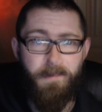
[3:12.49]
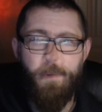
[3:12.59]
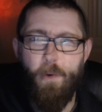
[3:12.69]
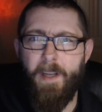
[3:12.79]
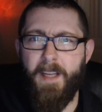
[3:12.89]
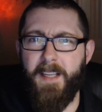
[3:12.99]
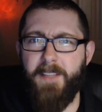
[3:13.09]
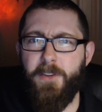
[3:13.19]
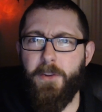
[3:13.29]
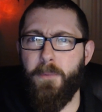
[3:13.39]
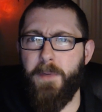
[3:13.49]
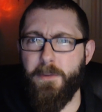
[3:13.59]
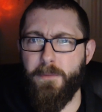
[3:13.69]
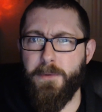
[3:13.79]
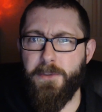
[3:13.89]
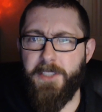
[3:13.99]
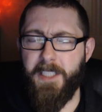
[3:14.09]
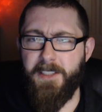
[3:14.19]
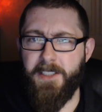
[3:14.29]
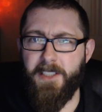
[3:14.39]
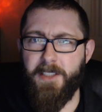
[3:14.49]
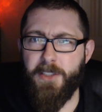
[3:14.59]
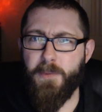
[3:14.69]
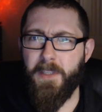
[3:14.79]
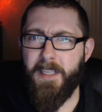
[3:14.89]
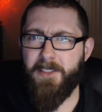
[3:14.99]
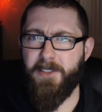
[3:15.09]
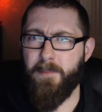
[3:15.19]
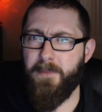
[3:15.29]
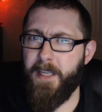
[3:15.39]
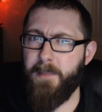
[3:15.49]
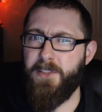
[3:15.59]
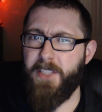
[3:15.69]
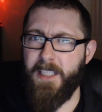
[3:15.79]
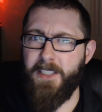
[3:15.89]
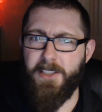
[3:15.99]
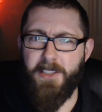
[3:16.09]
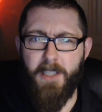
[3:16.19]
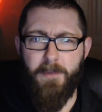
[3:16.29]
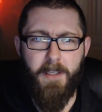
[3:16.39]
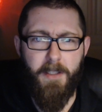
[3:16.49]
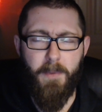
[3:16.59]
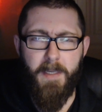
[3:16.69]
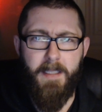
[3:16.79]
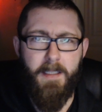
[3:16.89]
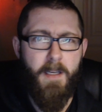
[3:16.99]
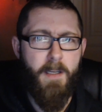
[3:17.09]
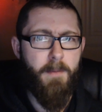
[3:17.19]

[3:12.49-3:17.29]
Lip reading: Before getting into the real rules changes, I just want to get some name change stuff out of the way.